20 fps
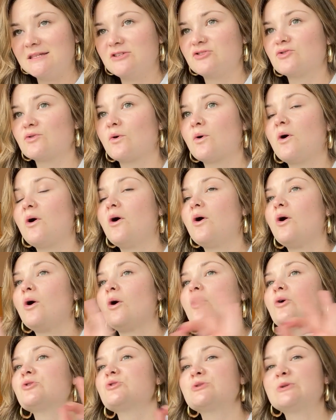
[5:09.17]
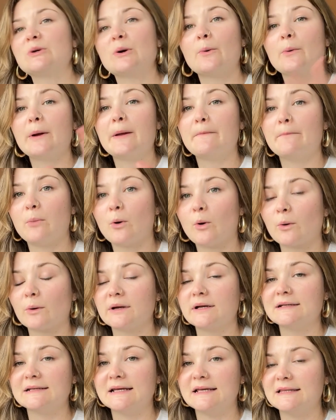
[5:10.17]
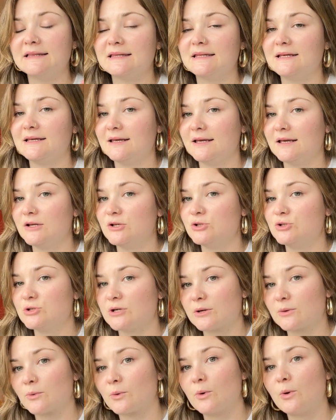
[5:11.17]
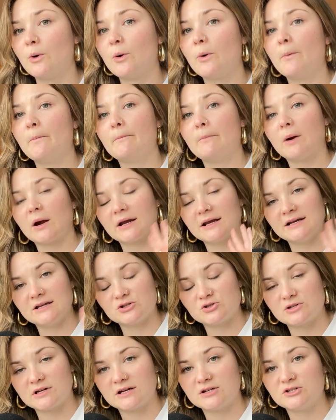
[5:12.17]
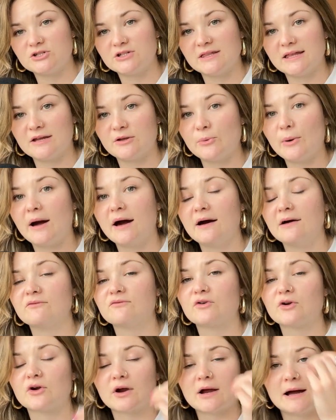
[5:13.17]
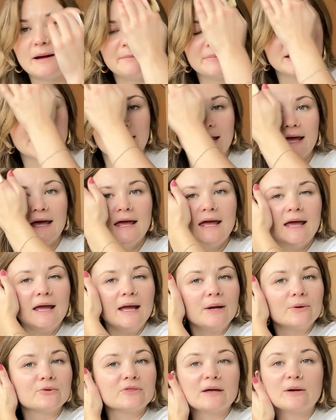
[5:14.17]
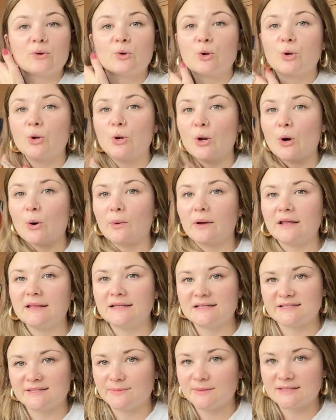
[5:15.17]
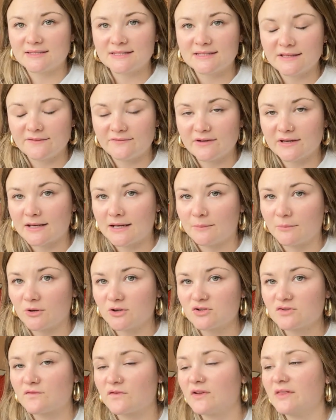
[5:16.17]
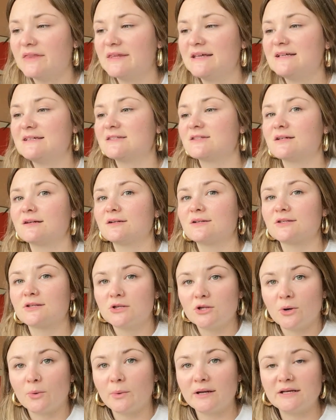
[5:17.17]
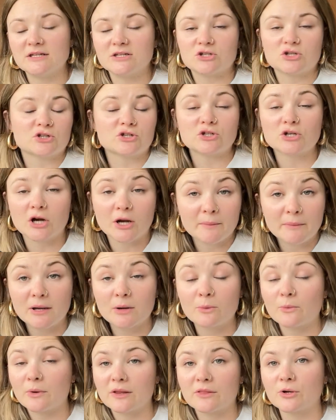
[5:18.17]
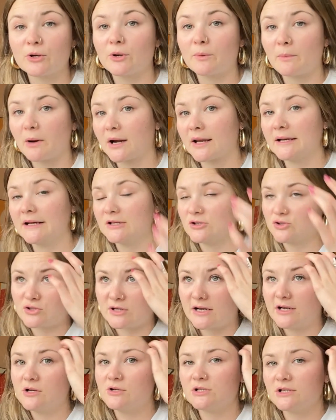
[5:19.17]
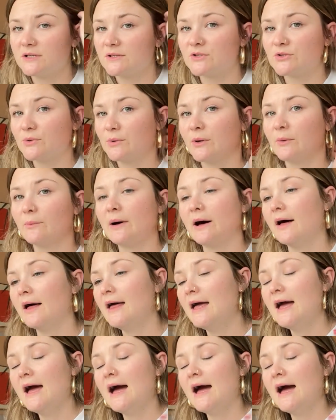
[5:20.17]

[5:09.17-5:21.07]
These are all so important in the general marketing strategy that you have for your company. And without knowing the specific numbers for these, there is no way to determine whether your marketing strategy is doing well.